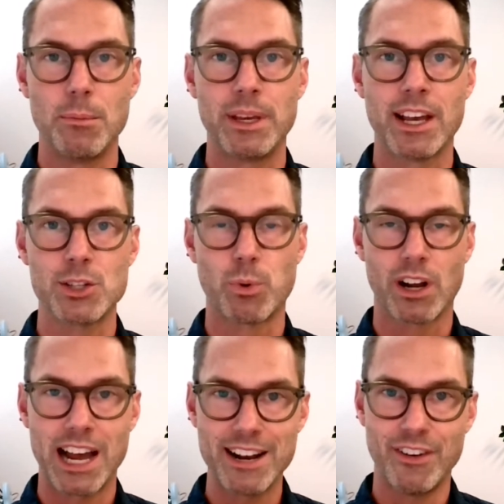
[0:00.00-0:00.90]
because
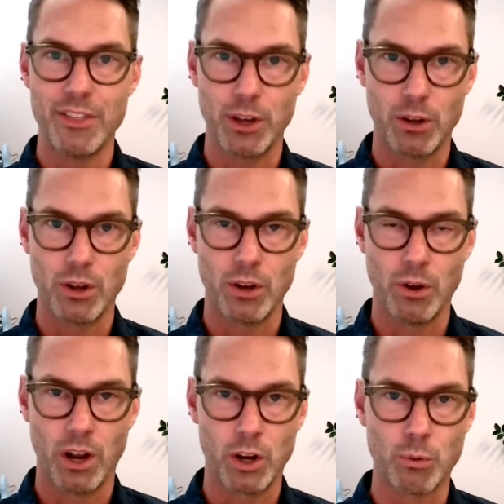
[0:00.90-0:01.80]
we're kind of on the
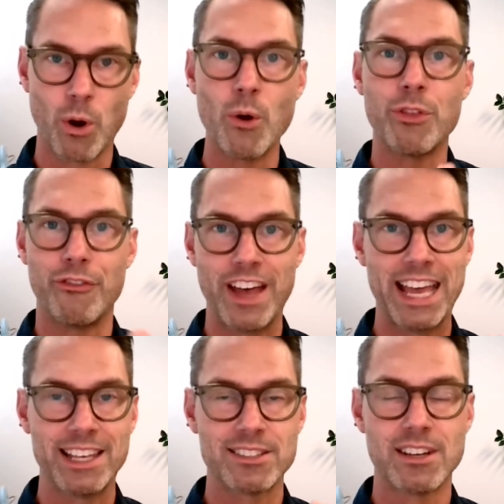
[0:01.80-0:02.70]
growth
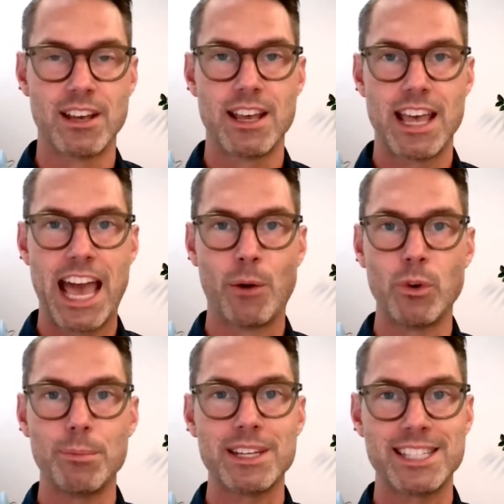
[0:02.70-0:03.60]
phase, and
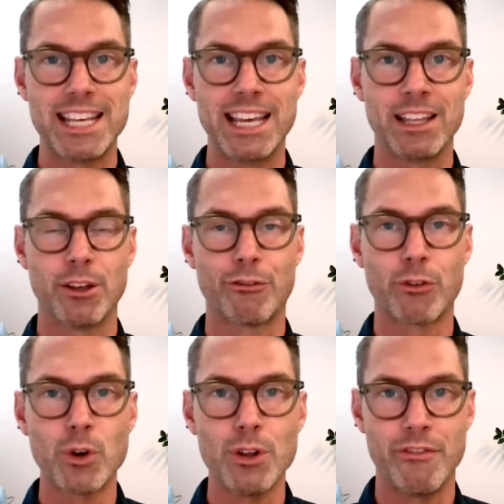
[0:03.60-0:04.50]
we'll be seeing the
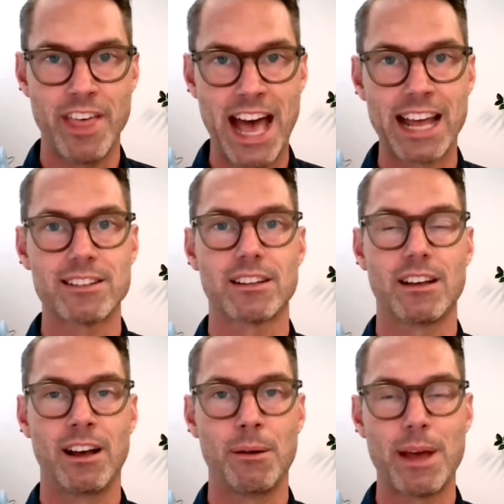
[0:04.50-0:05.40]
fruit of that
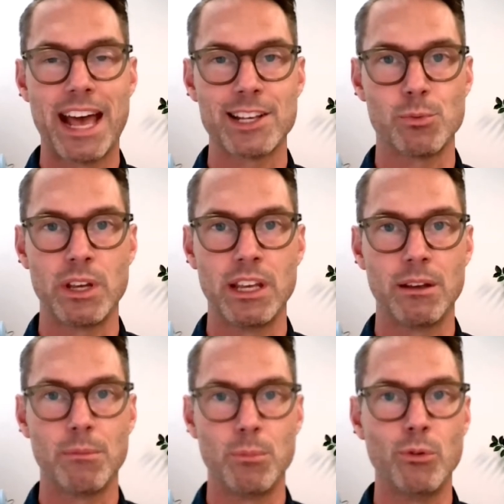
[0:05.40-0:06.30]
as
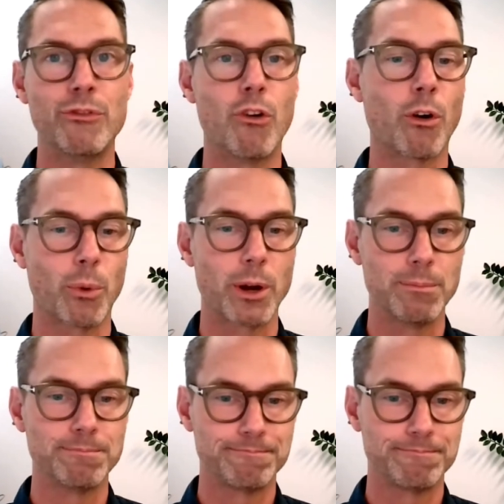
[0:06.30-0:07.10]
we move forward.